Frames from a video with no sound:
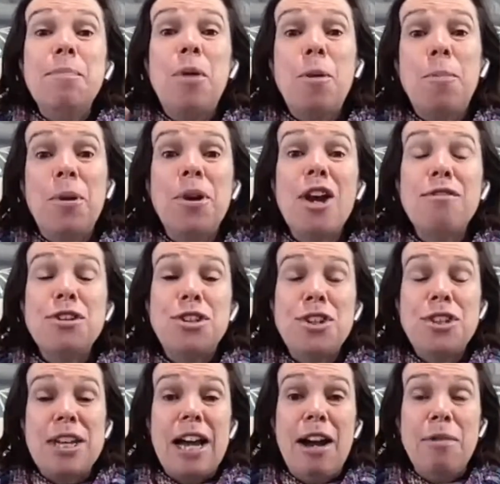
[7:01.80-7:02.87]
pop on over to
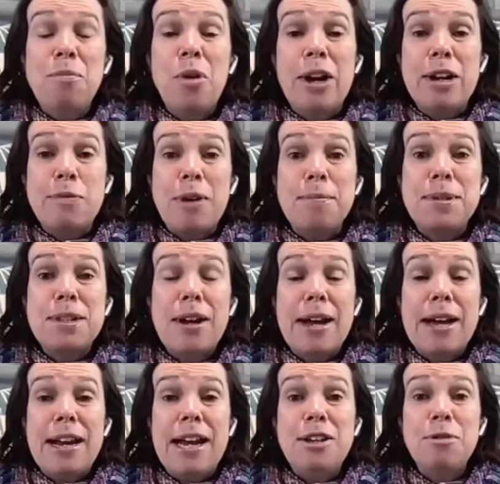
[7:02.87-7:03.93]
the Unwind
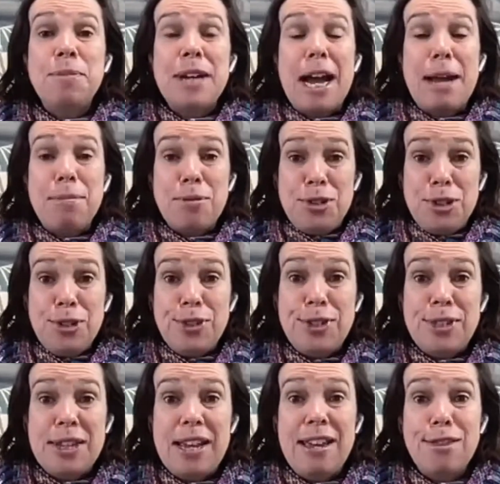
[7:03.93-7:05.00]
website and you'll be able to
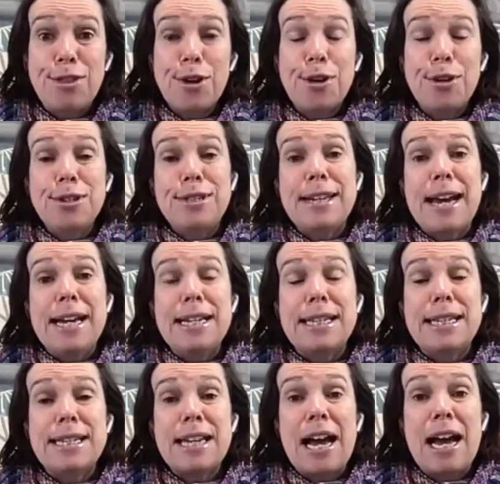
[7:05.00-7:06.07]
see those
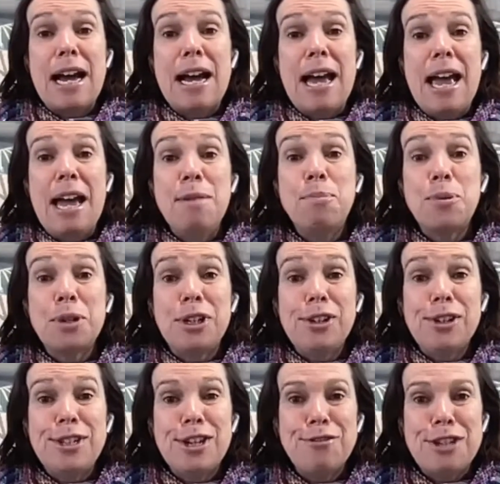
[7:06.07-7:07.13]
dates and book
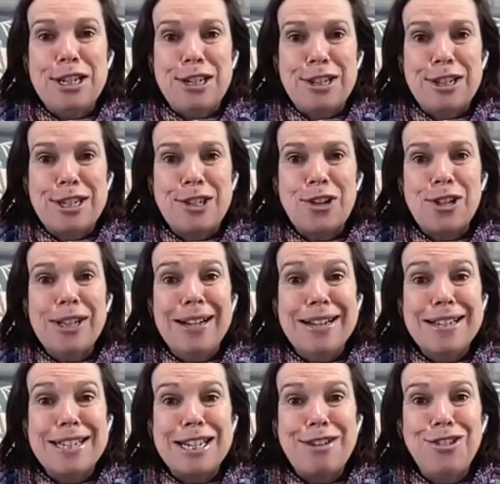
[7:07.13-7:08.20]
yourself into the sock
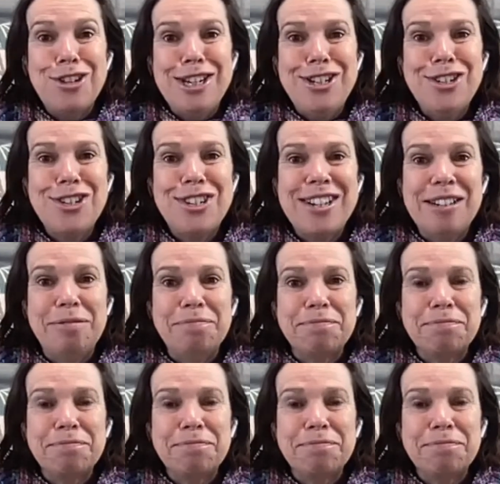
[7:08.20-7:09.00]
class if you're interested.